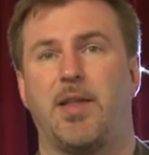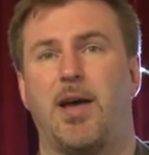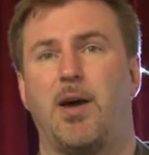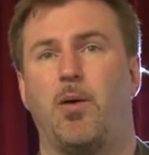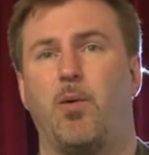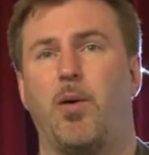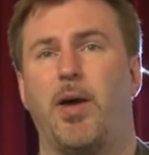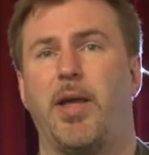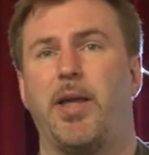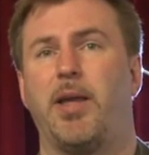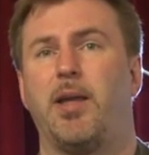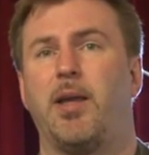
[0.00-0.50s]

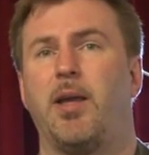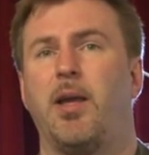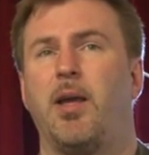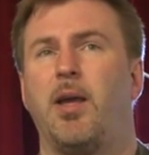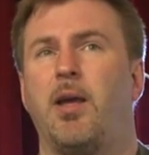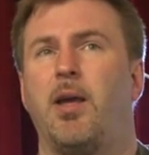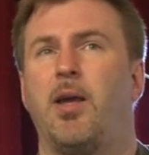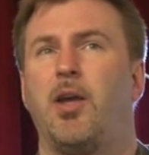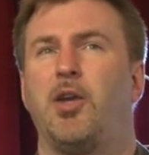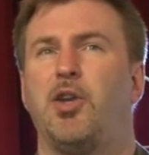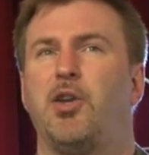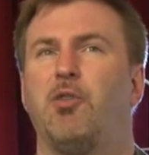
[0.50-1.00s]
That way
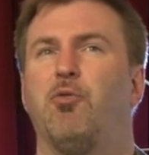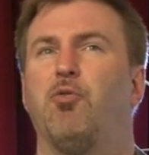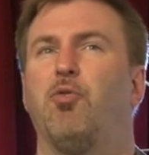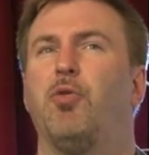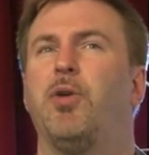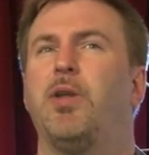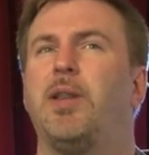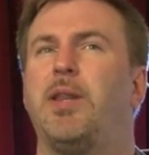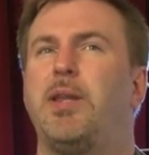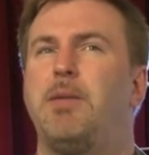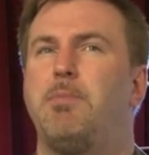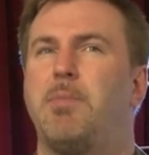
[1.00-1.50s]
you
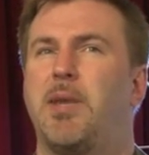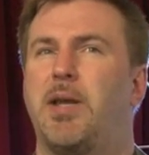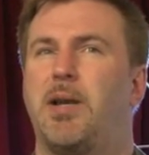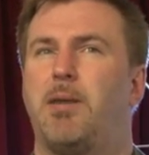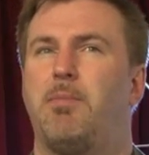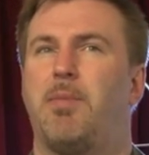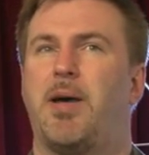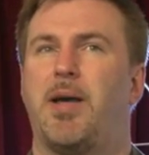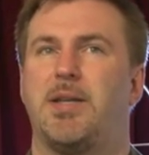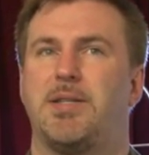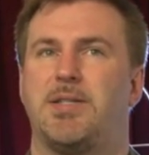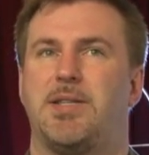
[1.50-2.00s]
really
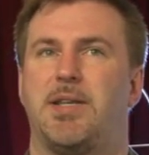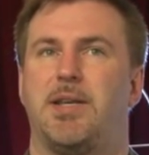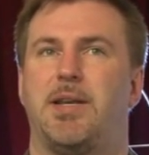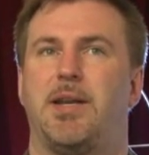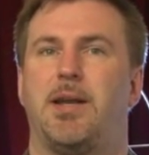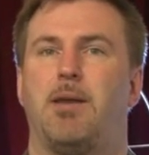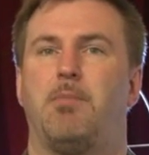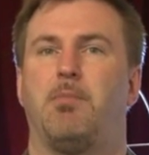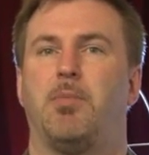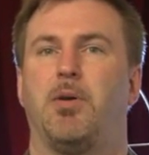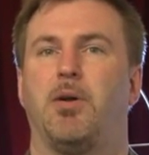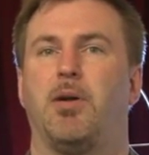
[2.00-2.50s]
minimize the
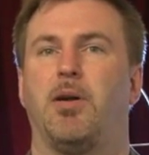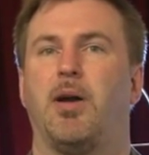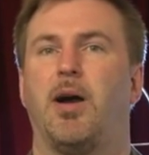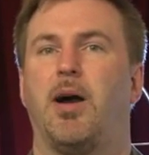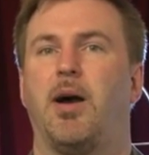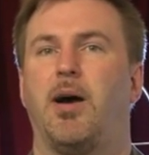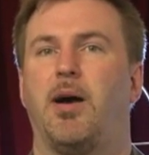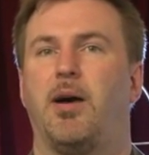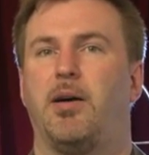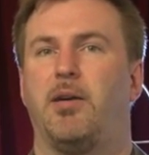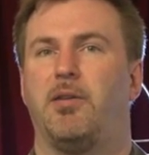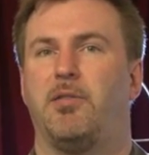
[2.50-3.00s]
number
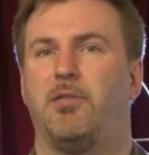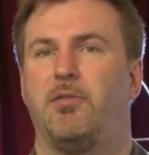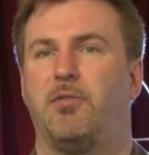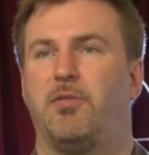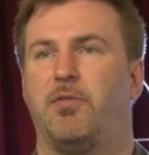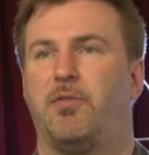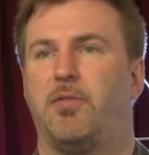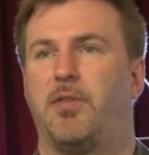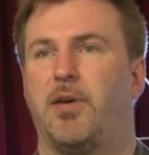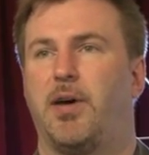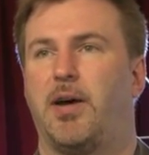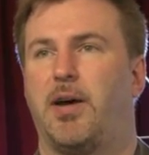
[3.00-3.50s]

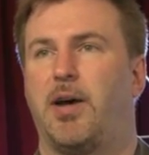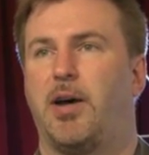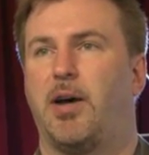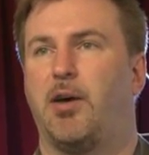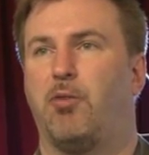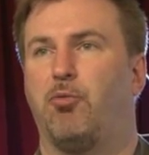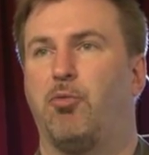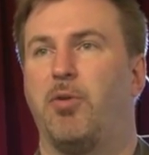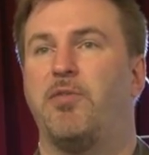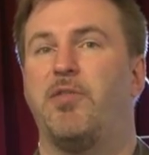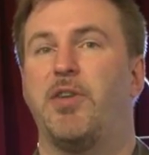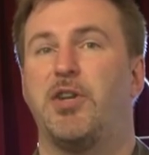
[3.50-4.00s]
of
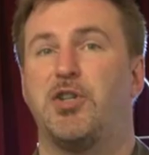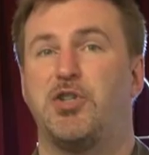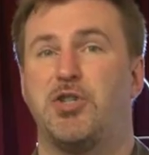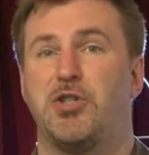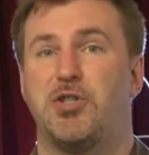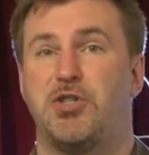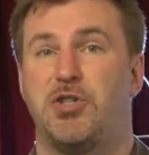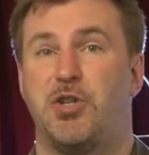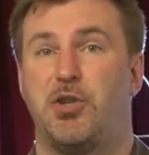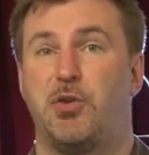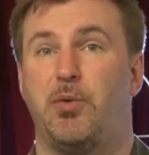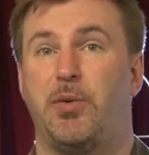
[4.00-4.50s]

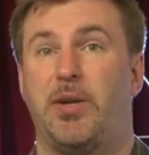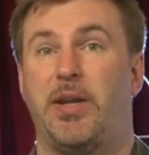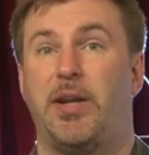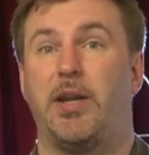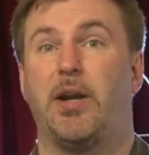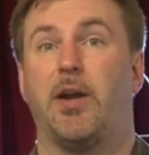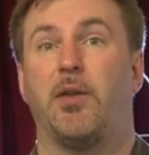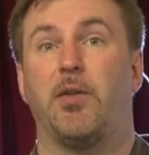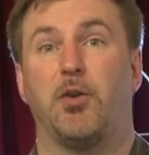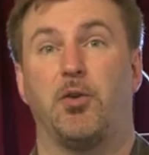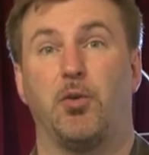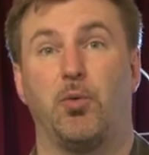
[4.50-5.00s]
revisions that you
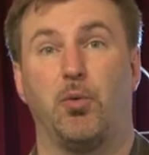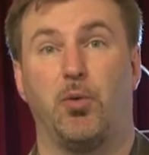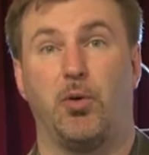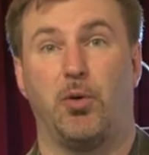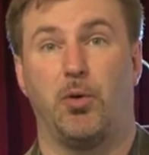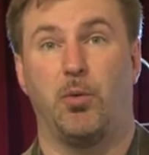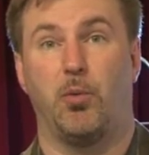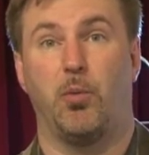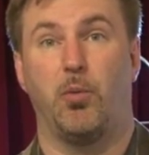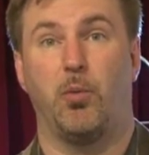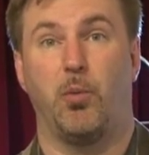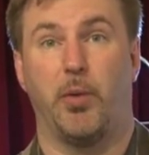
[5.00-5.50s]
need on the
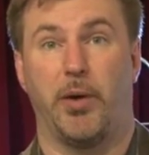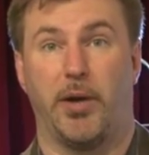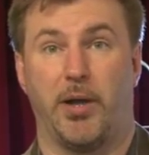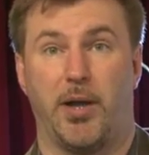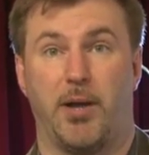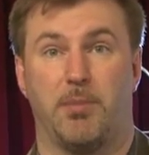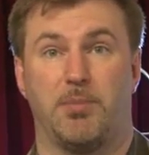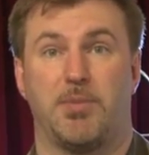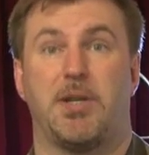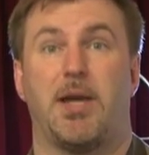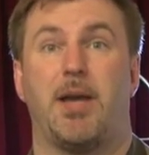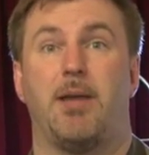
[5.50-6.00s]
tool when it
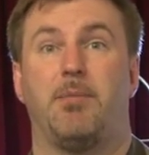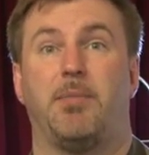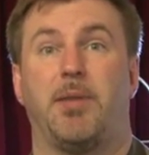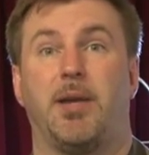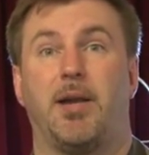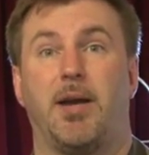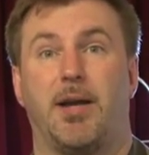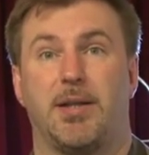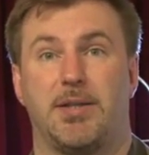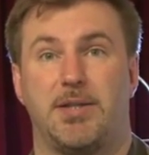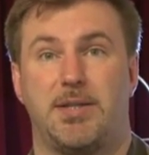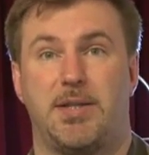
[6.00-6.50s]
comes time to
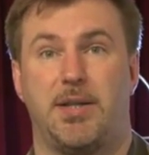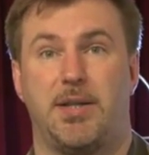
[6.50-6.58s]
cut